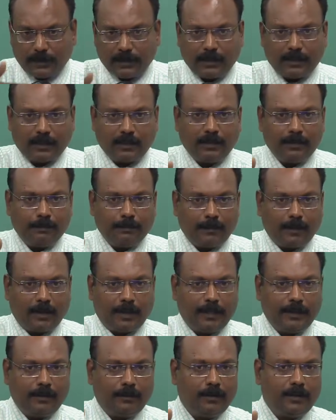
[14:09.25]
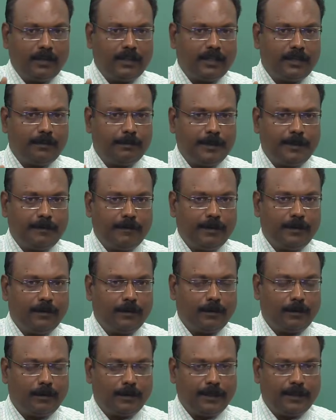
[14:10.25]
cut the eye contact between the
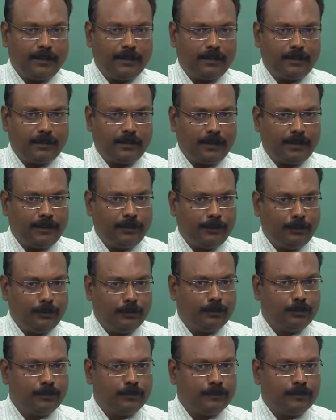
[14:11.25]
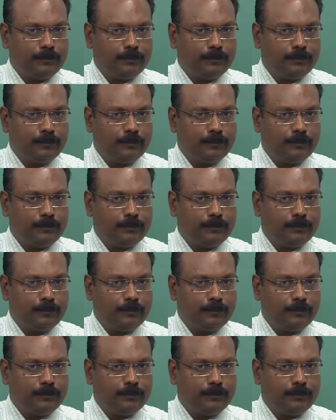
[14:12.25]
audience and you.